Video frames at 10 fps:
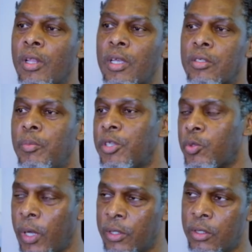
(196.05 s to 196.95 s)
That's the
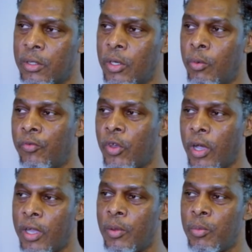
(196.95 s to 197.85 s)
best way to deal with your
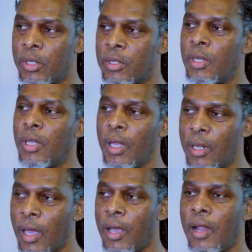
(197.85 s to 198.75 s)
enemies
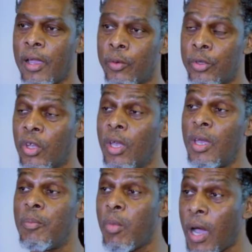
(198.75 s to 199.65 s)
in that language,
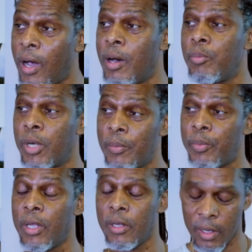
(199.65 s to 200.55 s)
in my humble
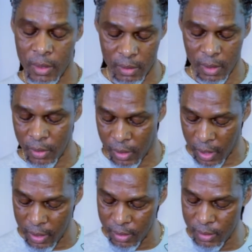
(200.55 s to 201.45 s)
opinion,
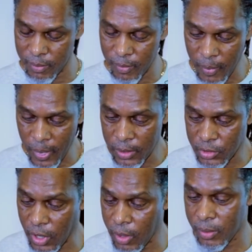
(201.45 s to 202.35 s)
okay?
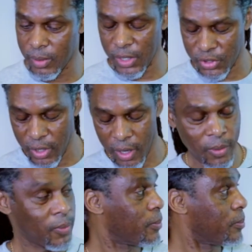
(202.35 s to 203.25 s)
So let's go.